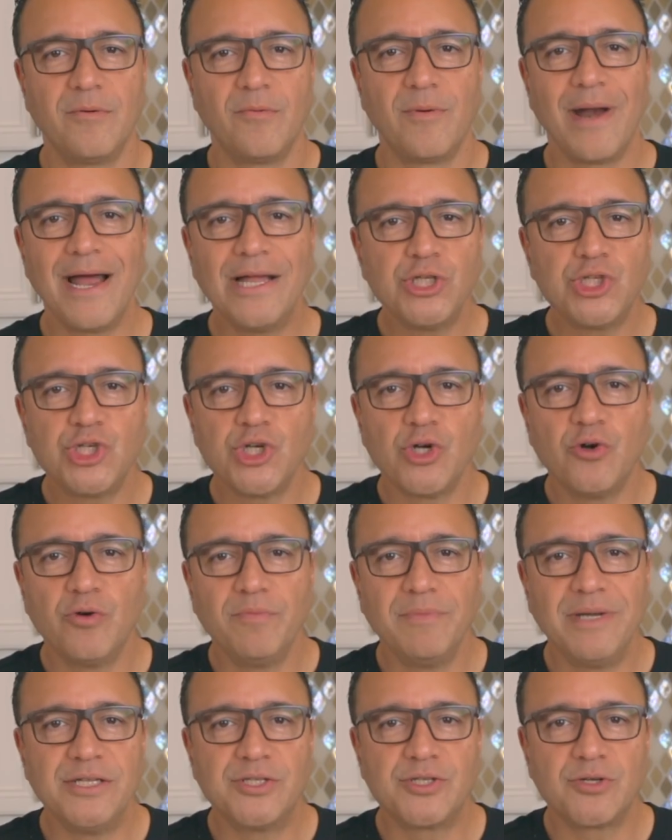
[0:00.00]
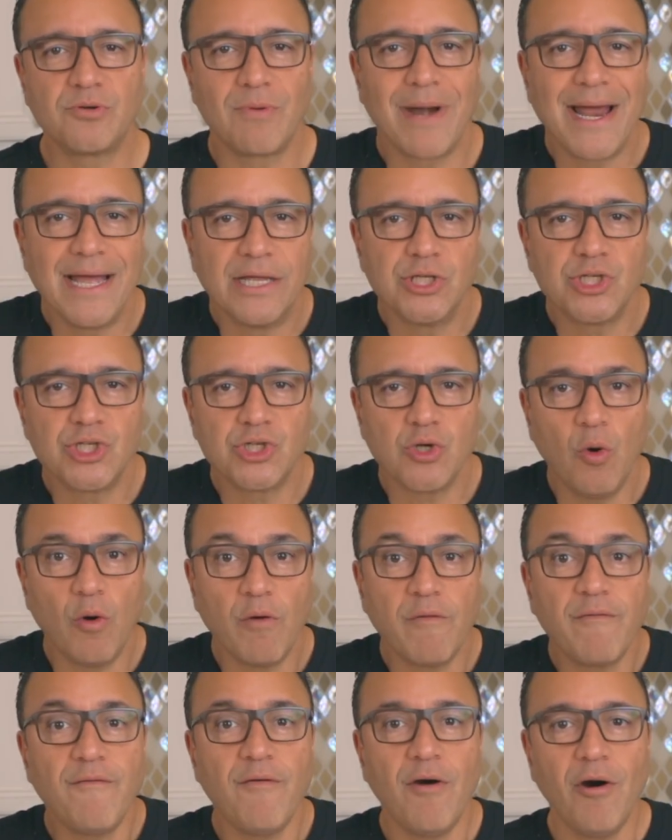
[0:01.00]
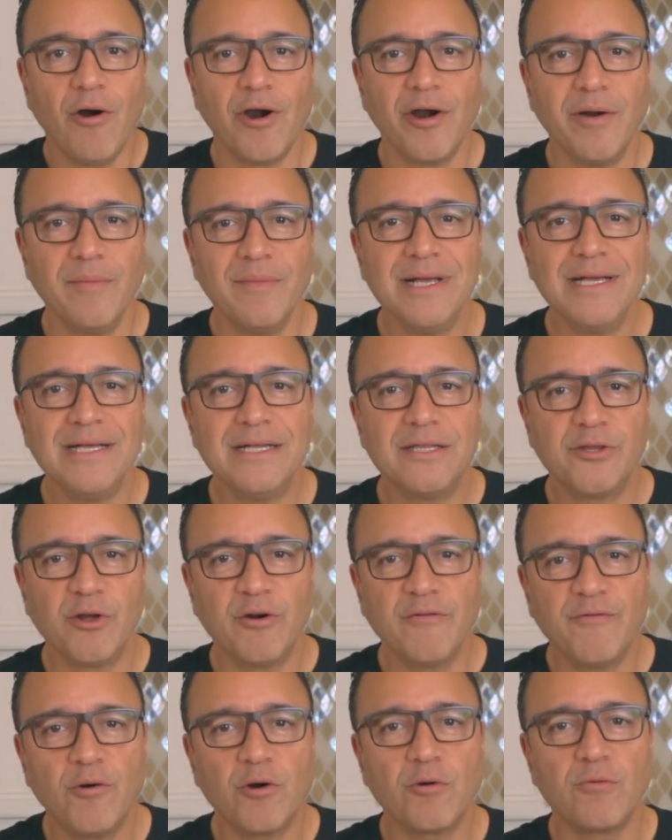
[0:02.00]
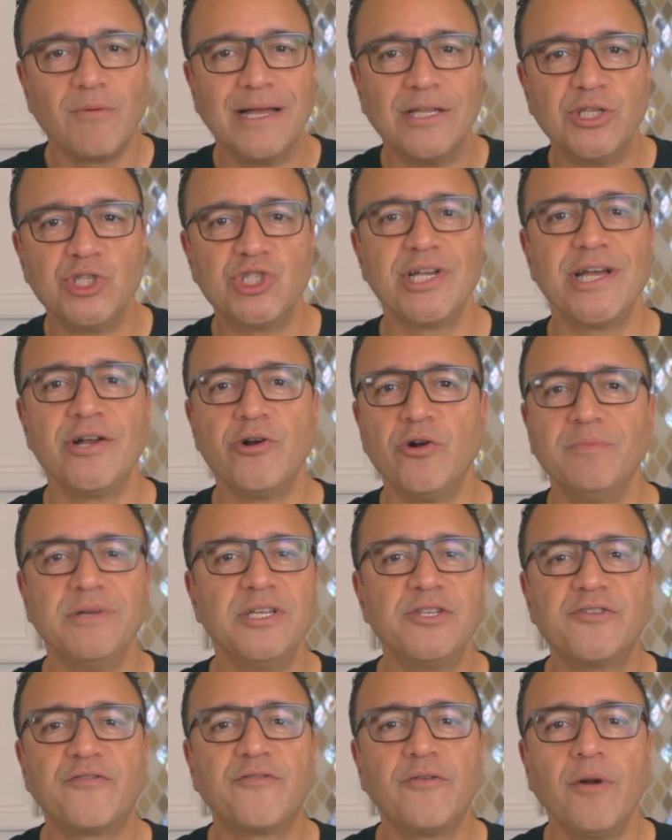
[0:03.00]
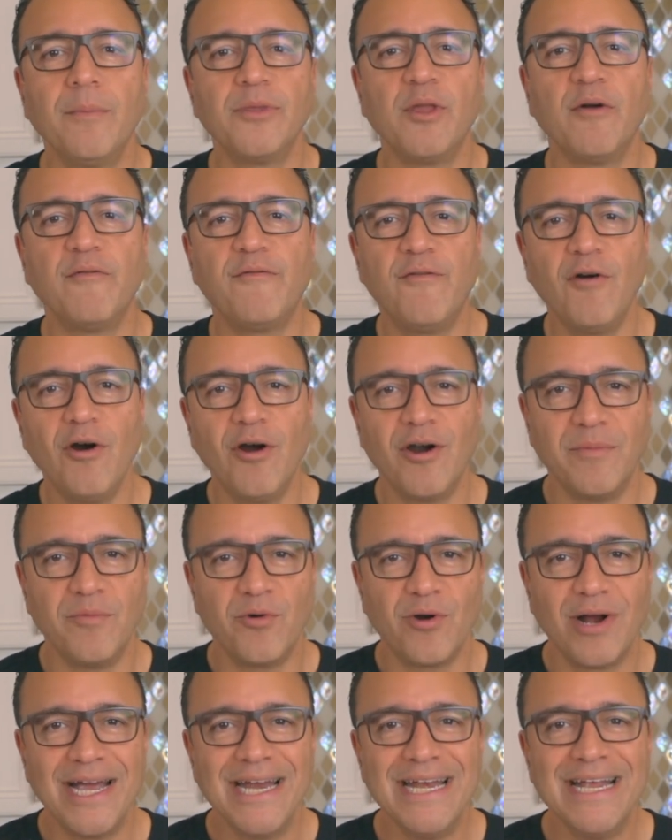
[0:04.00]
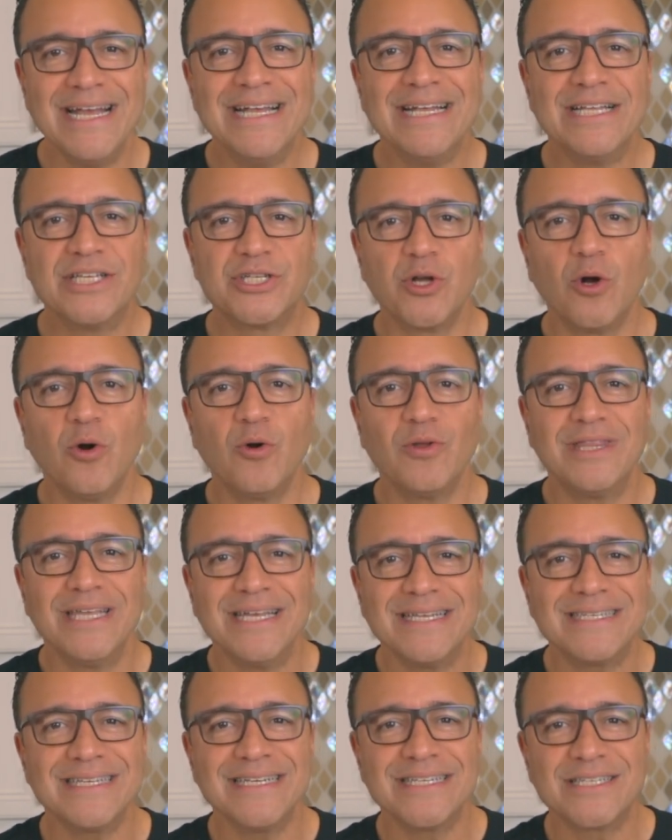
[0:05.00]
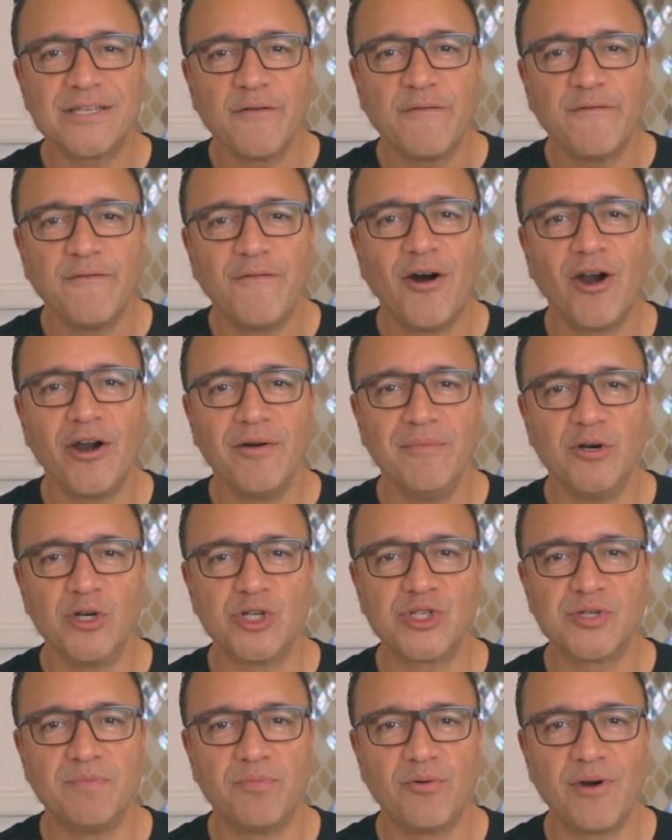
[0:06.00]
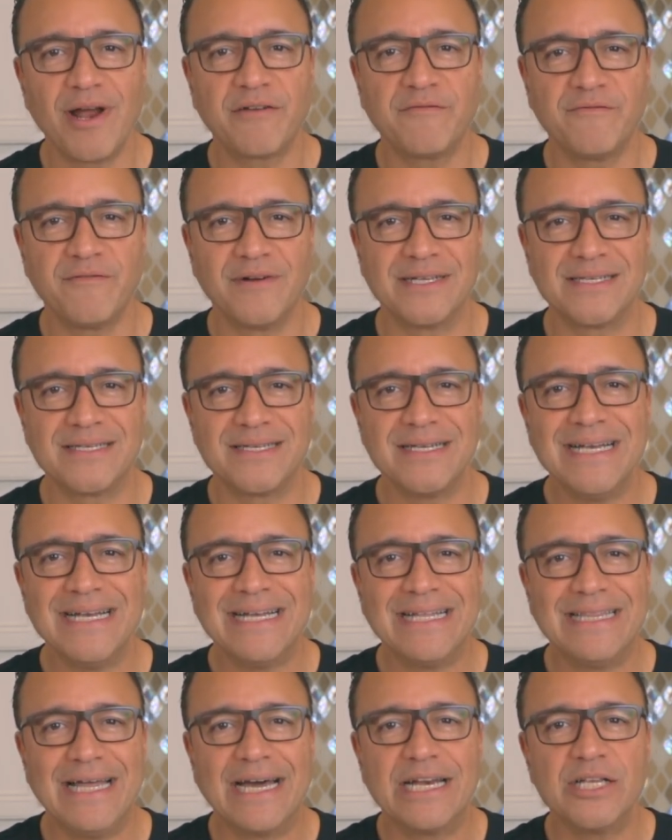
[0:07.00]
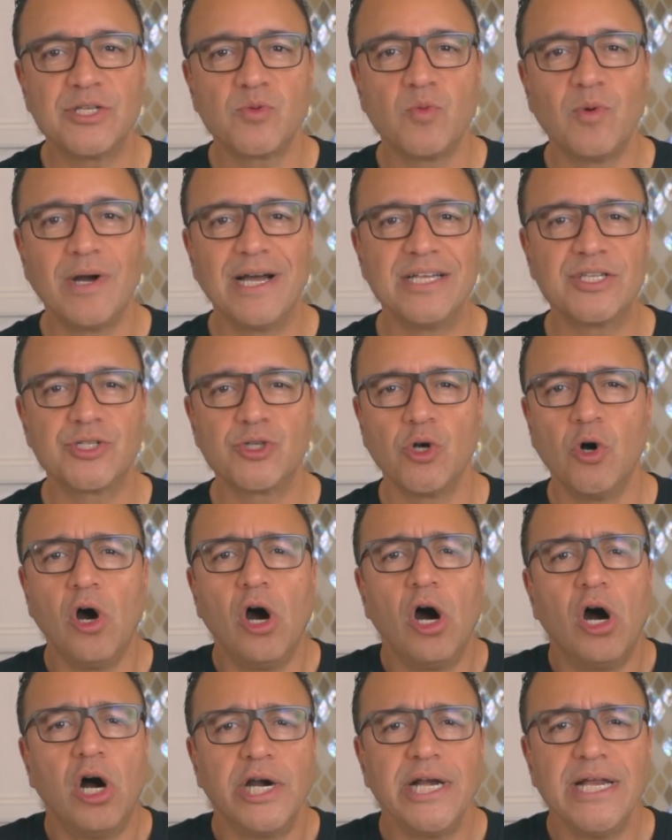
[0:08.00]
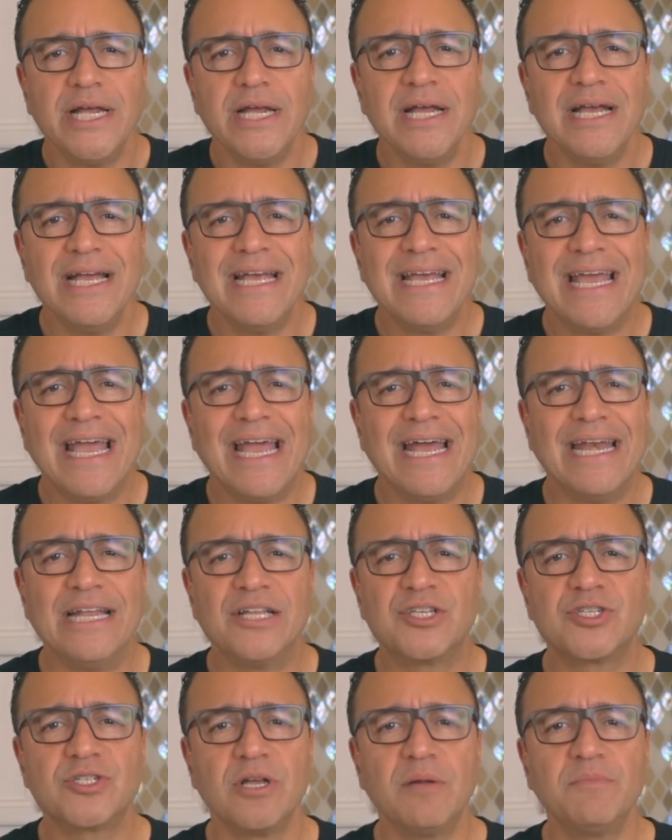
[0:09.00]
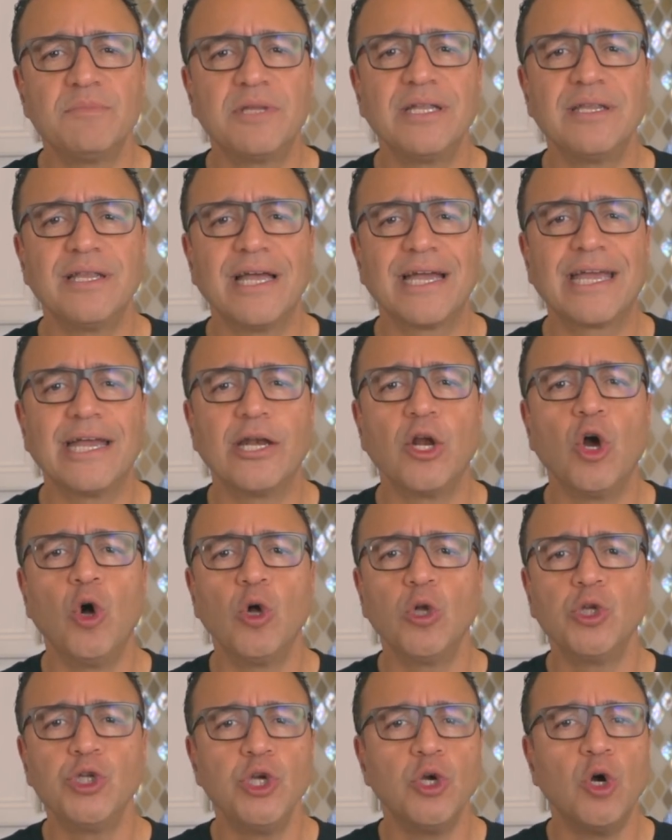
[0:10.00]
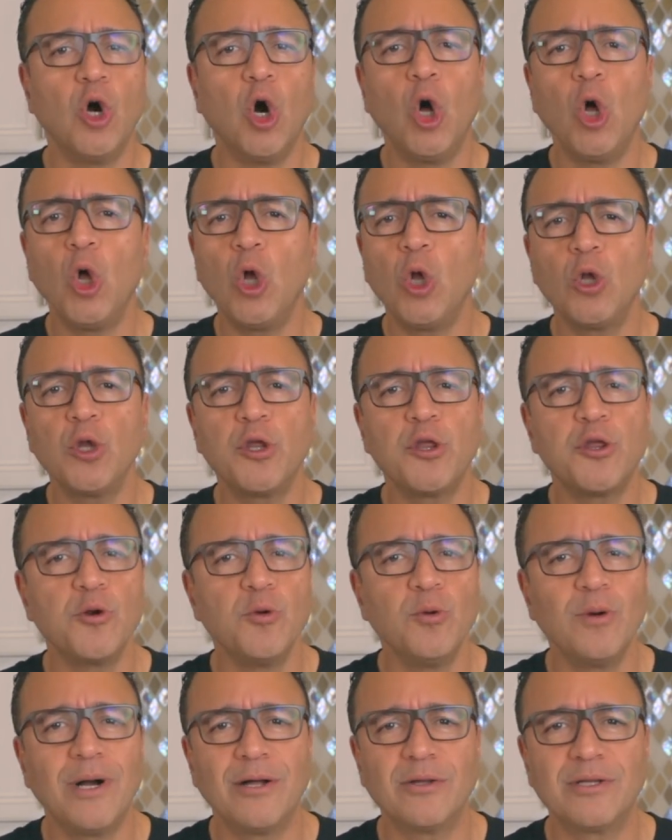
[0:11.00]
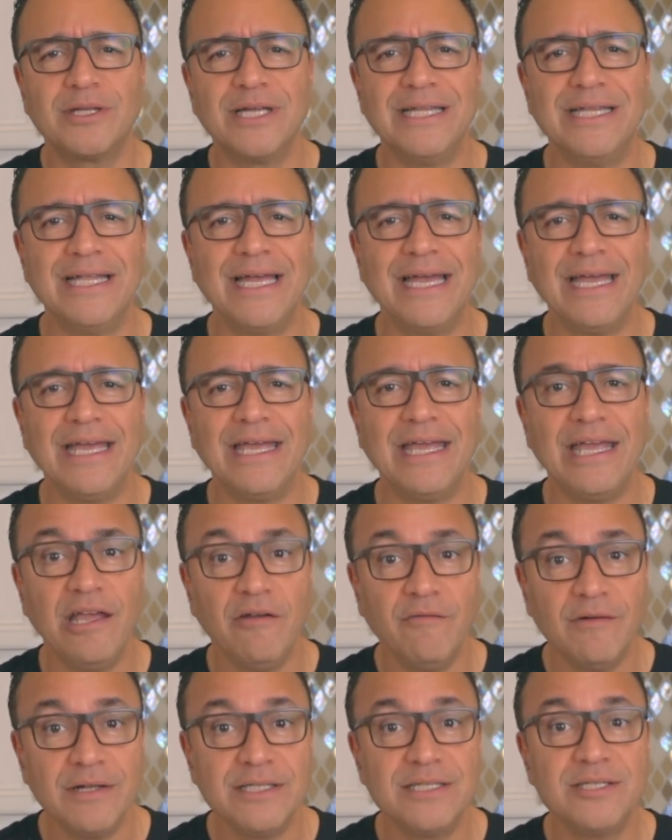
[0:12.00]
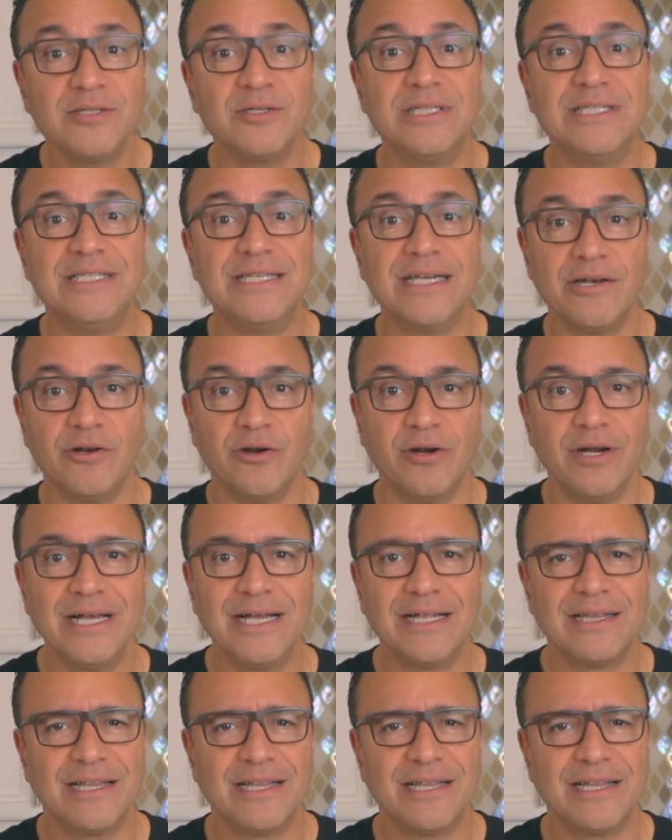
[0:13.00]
Rancho means ranch or farm, therefore ranchero means from the farm, right? So this is a farmer's breakfast. That is why it's so hearty, and it's something that can hold you all throughout the day, even to dinner.